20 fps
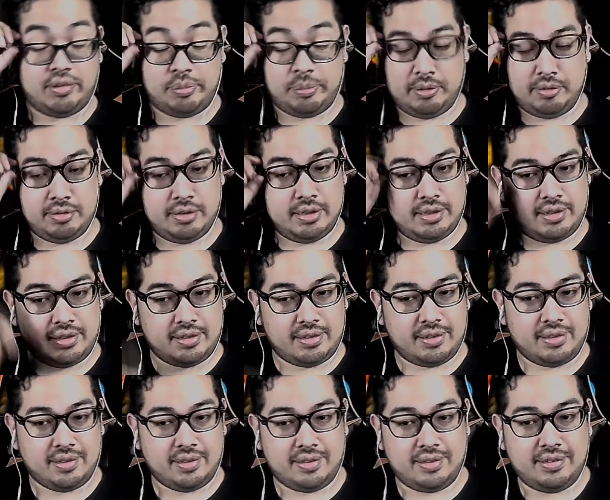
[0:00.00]
Pretty sick.
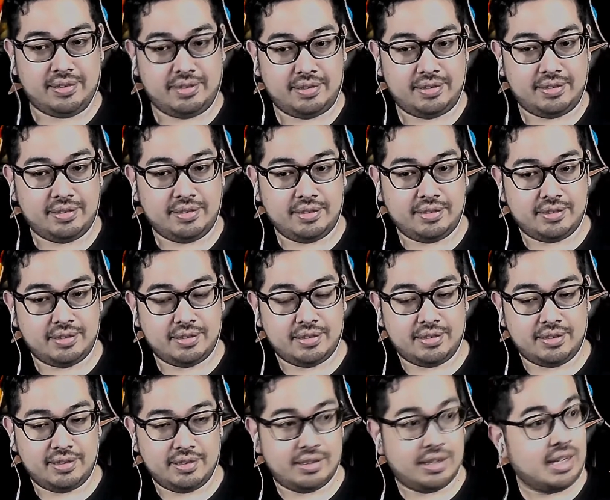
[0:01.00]

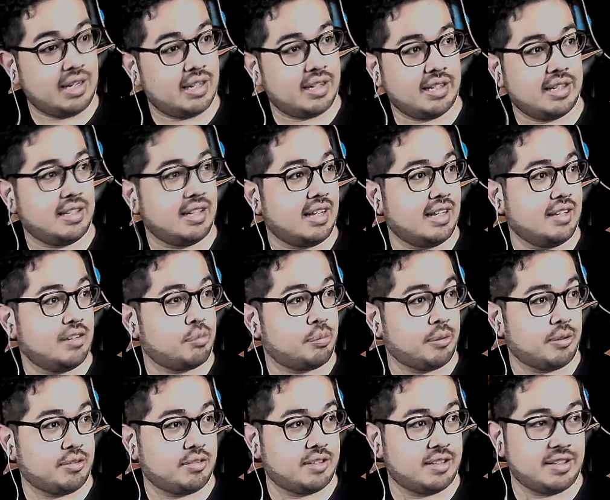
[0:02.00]
I ain't gonna lie, that's
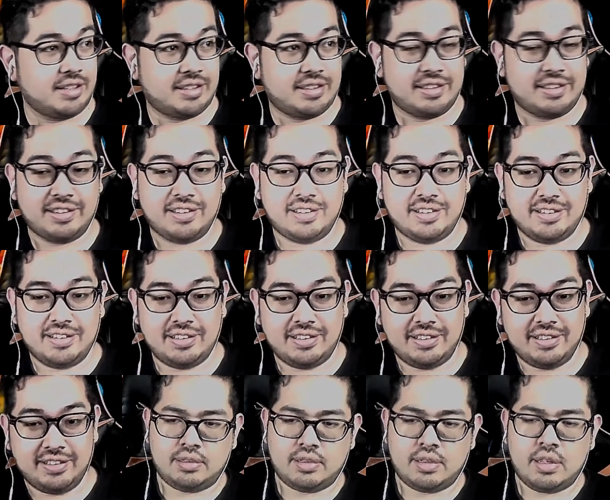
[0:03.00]
pretty sick.
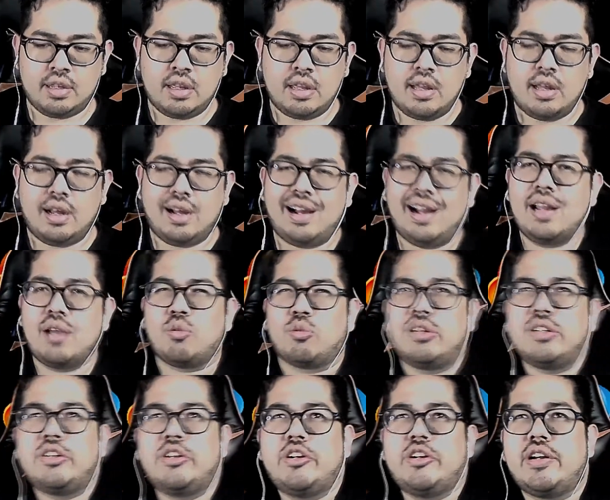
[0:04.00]
I
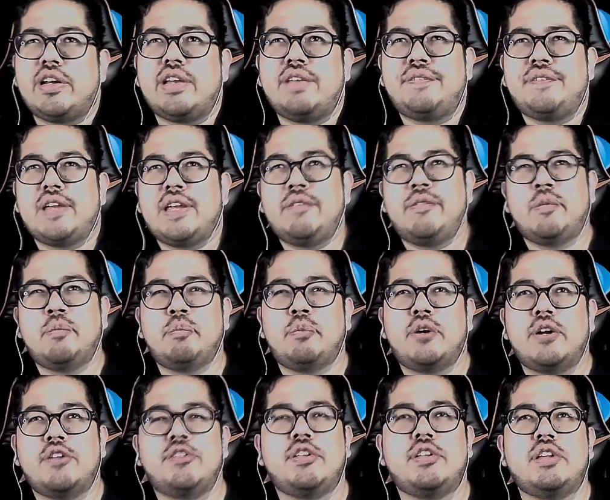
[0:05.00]
wonder if even
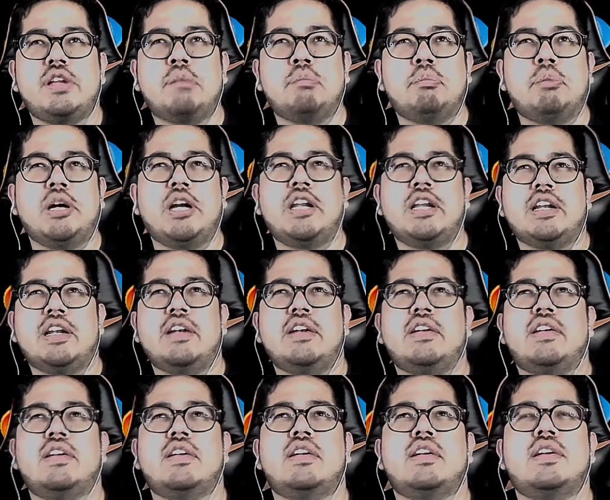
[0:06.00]
pressing the button